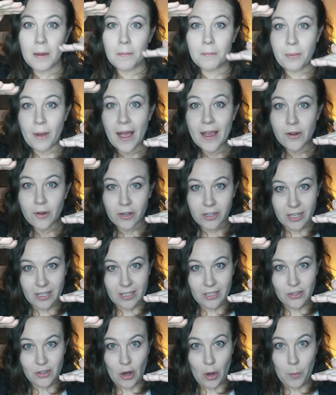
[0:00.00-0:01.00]

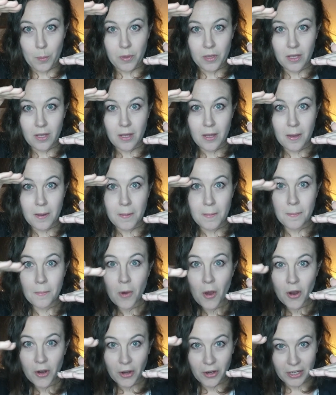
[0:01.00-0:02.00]
monocular
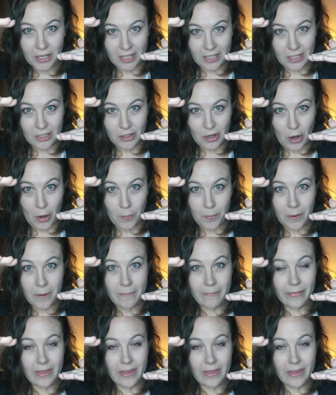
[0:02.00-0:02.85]
drop,